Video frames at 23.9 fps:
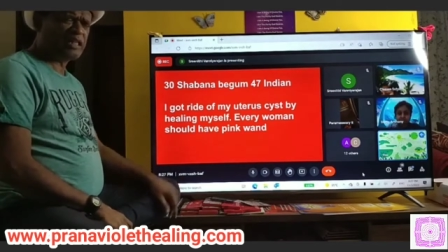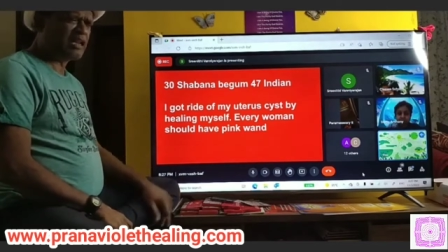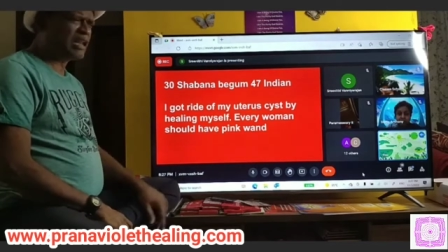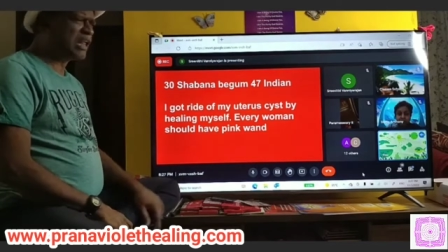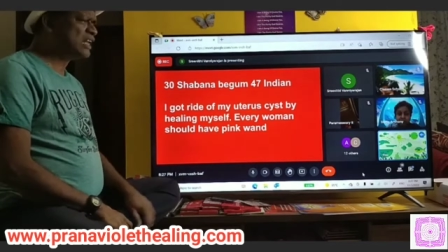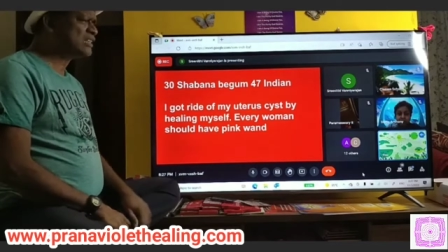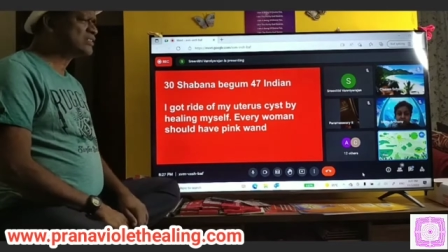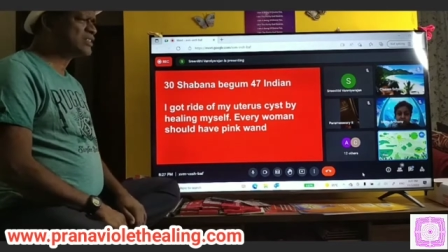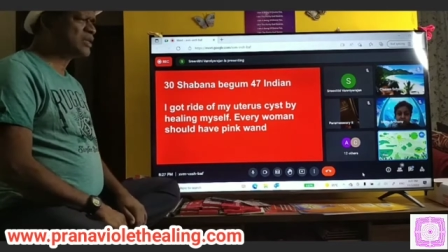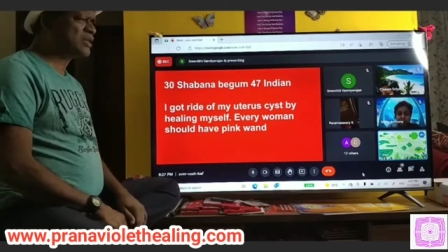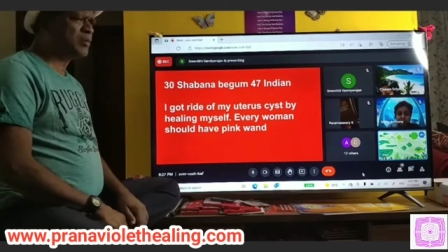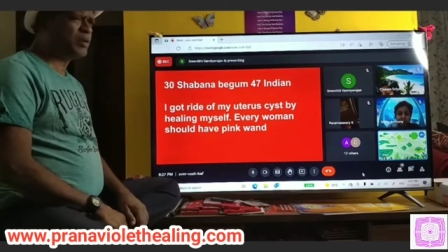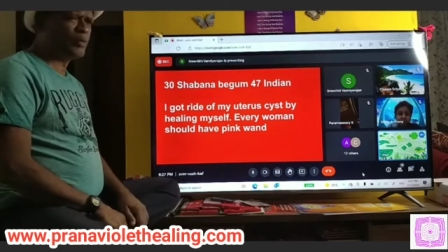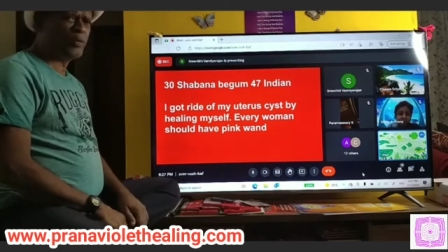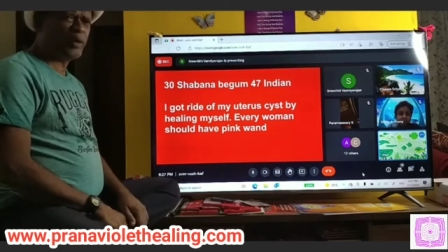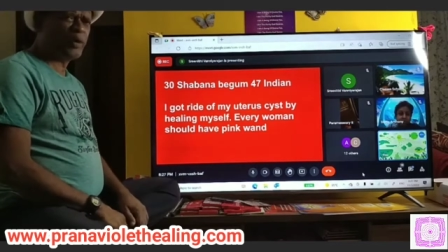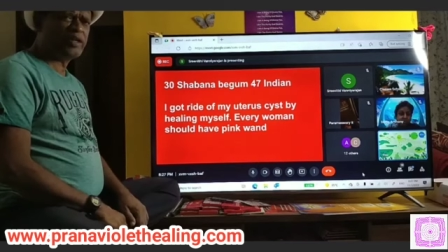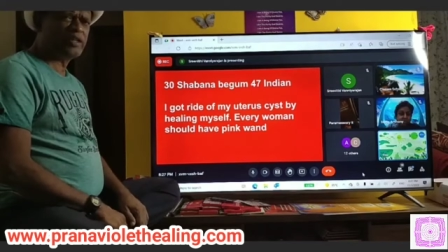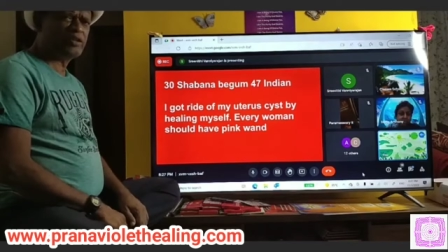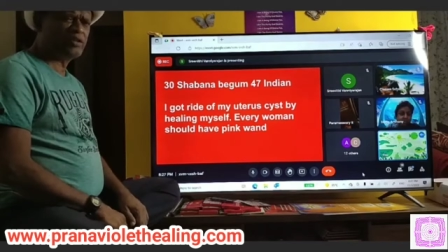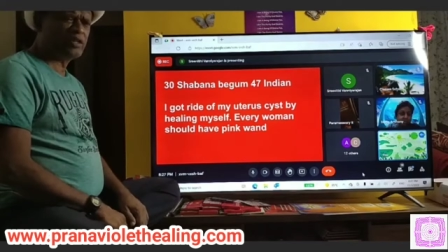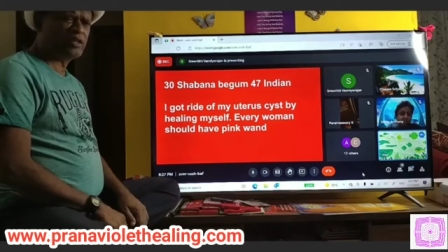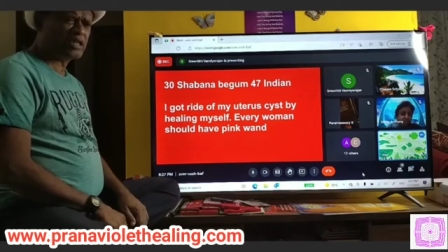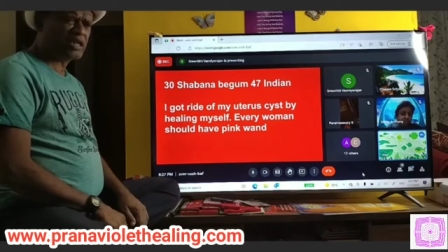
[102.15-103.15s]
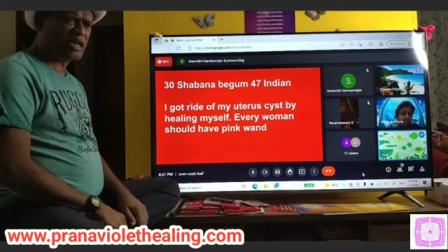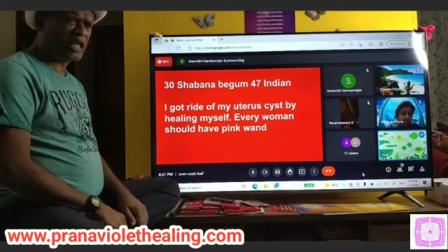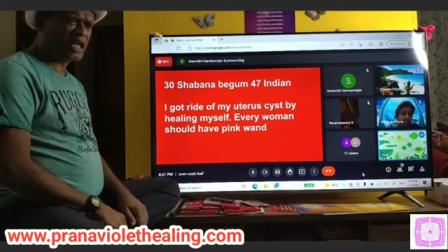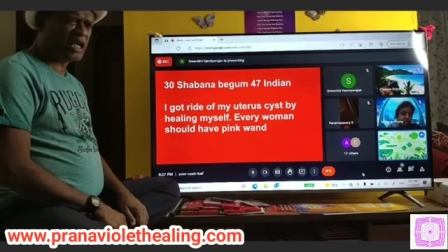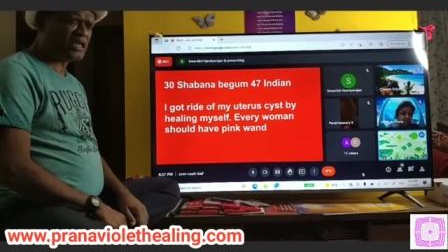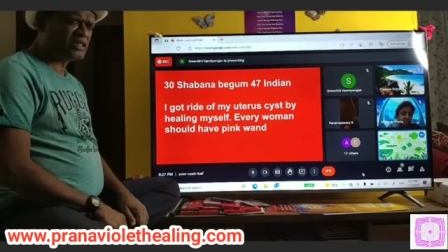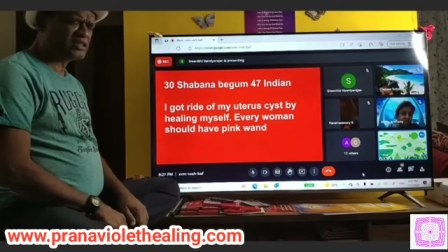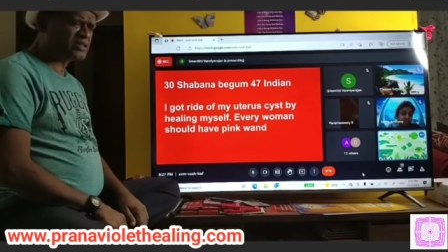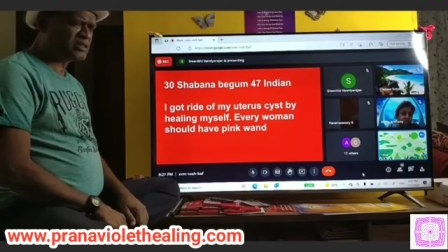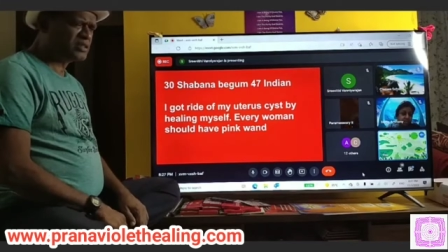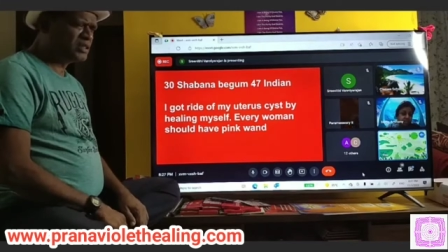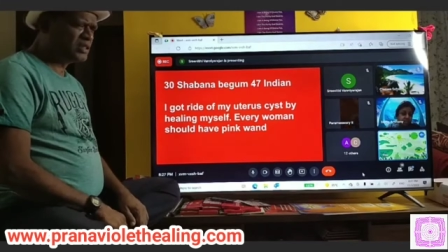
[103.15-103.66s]
The last time I went to the
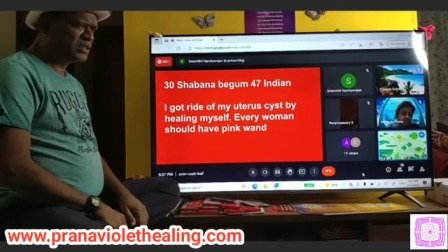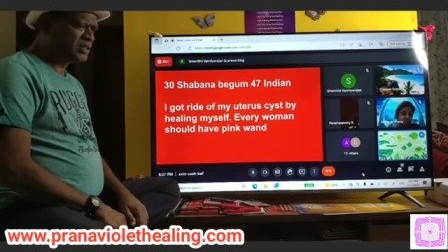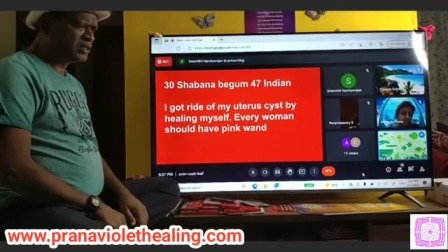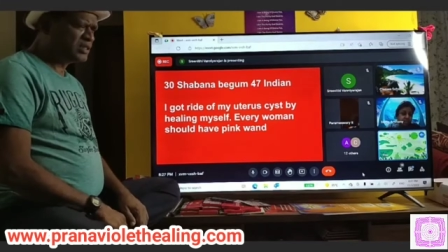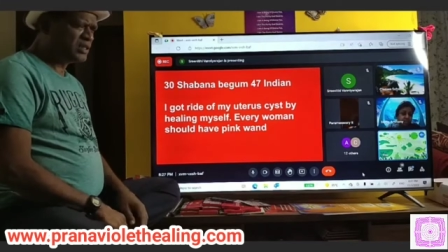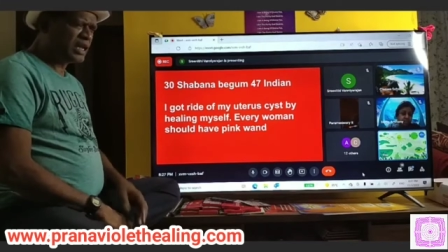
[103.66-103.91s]
class,